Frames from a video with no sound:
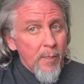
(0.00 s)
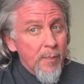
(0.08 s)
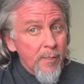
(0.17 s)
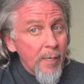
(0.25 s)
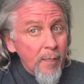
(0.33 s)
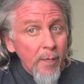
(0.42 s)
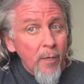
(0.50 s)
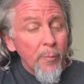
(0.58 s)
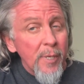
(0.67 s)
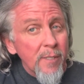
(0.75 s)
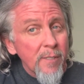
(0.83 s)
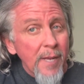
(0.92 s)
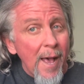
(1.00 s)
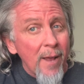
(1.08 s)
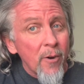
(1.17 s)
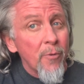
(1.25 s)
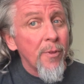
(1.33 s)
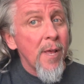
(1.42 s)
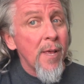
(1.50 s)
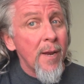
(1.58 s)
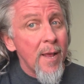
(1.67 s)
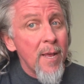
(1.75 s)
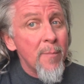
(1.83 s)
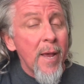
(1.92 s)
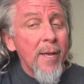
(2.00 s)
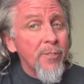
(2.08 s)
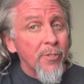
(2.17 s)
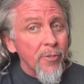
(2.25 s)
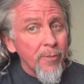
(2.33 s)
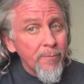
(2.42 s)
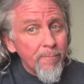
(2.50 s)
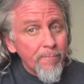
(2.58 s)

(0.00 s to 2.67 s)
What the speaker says: See, a little bit sadder than A major.